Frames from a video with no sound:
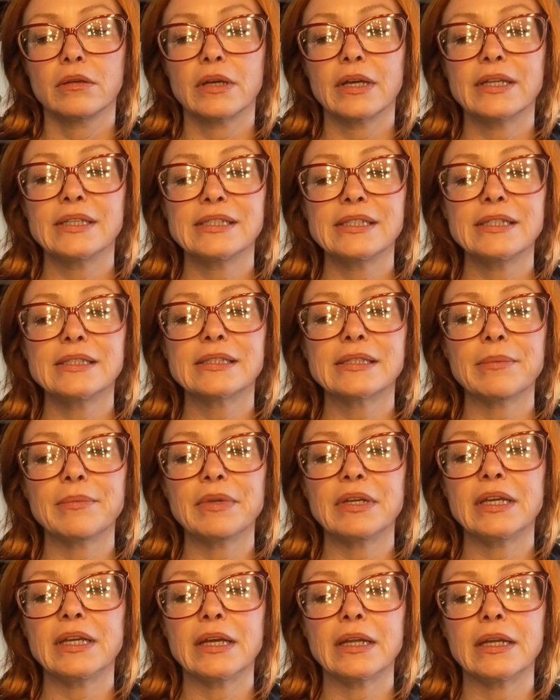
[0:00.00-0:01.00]
I see
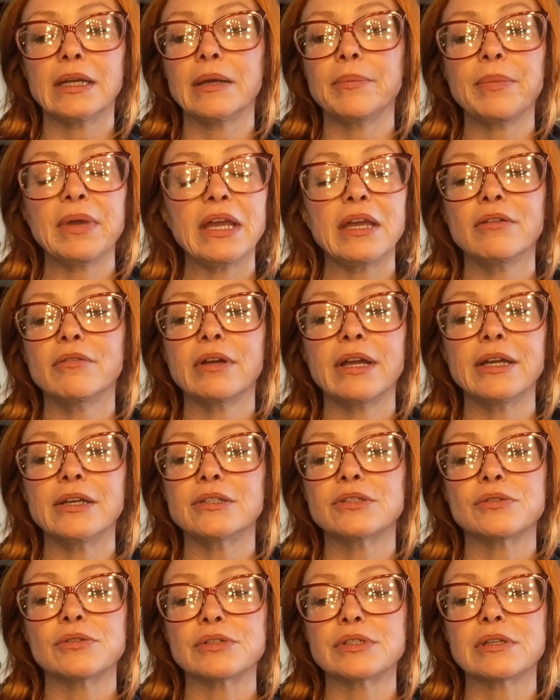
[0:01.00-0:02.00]
somebody getting a pay
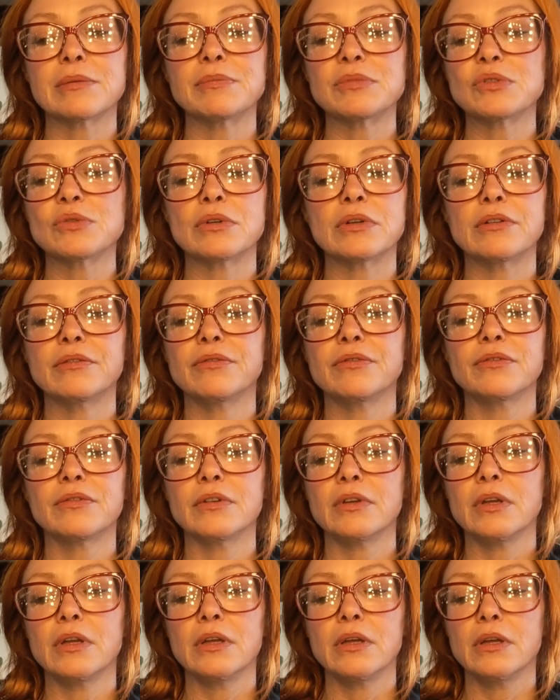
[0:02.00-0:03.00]
raise or some sort of
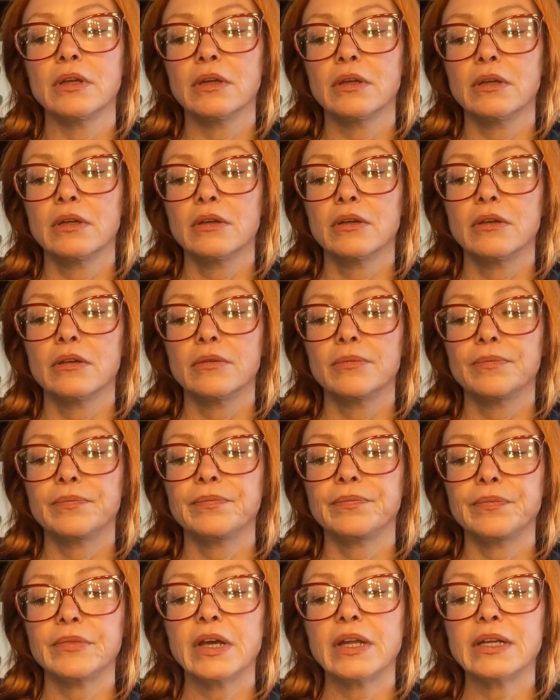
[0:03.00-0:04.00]

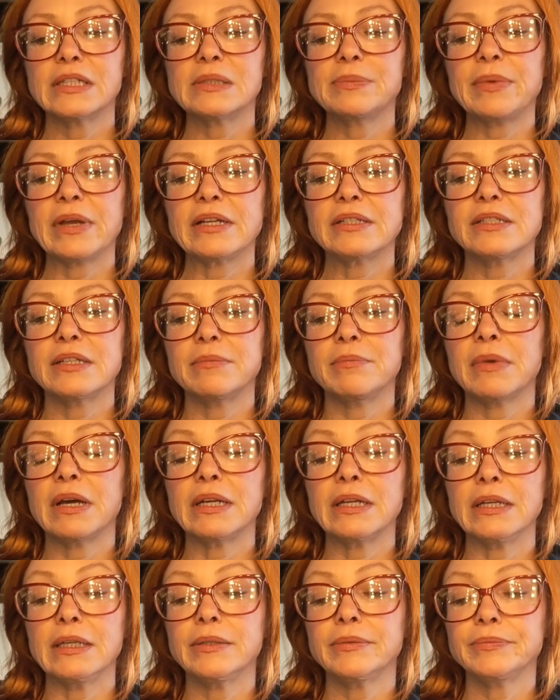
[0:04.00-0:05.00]
unexpected
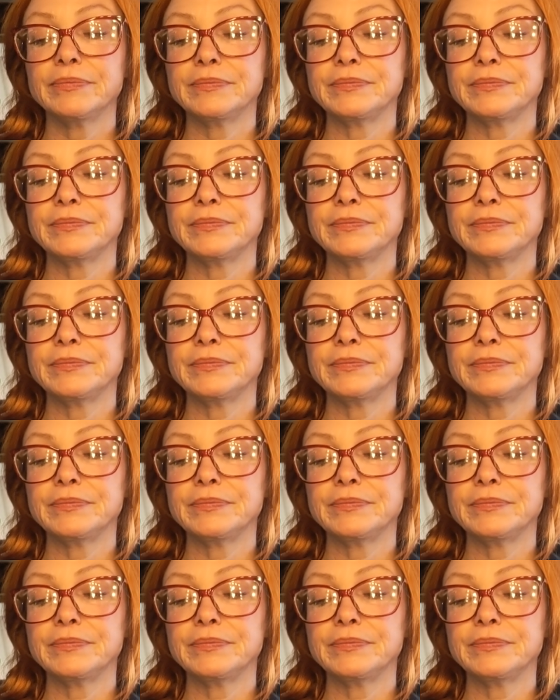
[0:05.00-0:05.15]
money.